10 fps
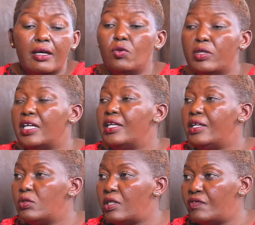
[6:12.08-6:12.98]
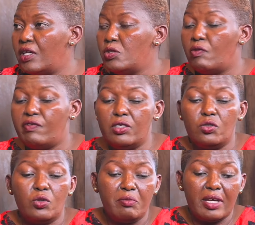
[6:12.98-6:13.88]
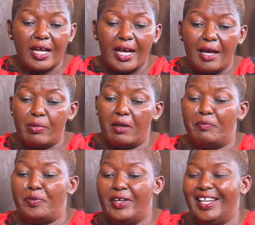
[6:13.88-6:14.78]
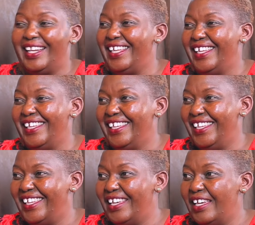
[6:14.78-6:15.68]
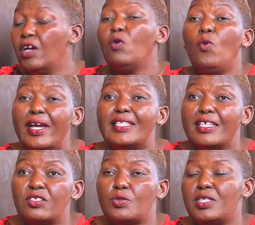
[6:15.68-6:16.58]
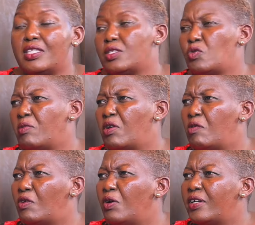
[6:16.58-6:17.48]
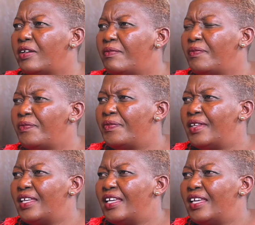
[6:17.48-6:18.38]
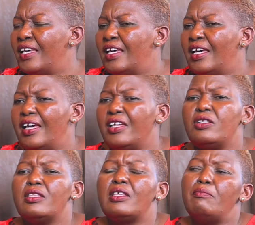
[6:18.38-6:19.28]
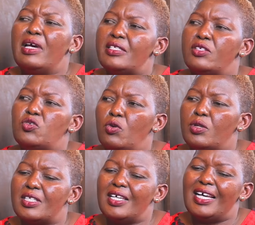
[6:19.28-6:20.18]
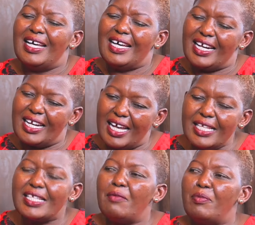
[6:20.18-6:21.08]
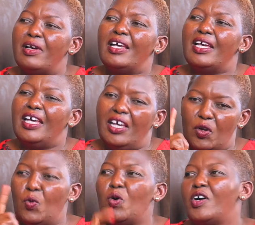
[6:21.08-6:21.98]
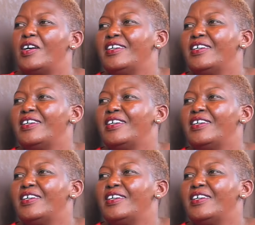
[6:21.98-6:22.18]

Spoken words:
Ukienda utafuta hizo video, nimekaa hapa mbele. Waiting to see this woman of God. And the message was, rise up and walk.